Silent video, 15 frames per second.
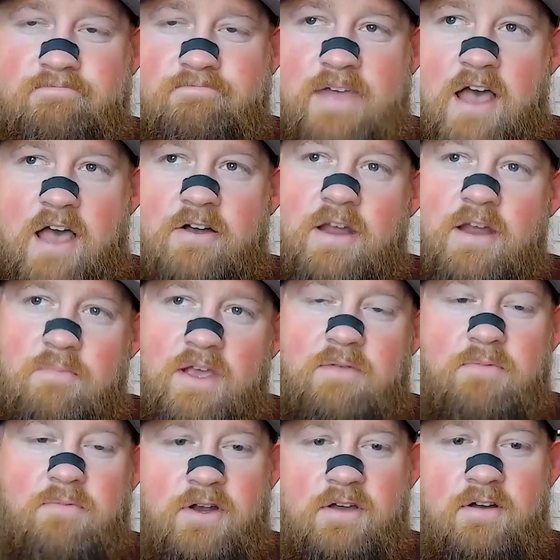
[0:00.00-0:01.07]
how can I make
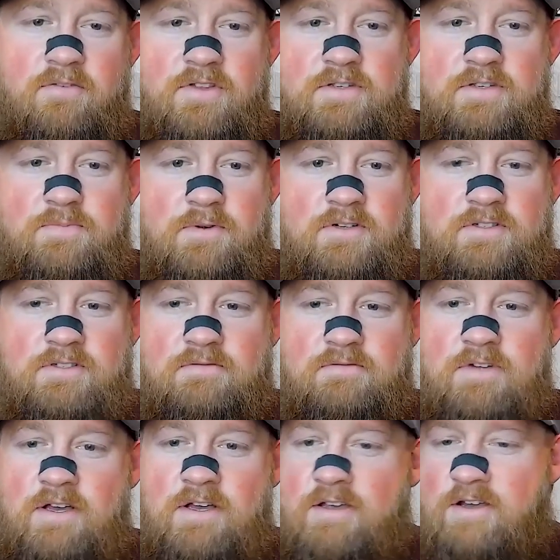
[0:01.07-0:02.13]
money off of this person?
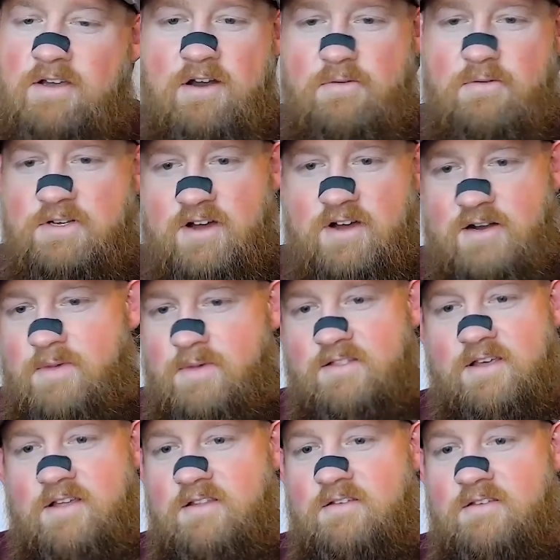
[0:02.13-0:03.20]
And I know we talked about
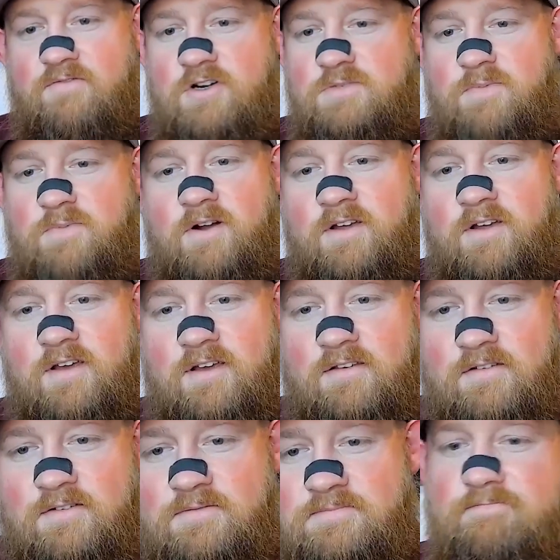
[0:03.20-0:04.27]
that in the first podcast.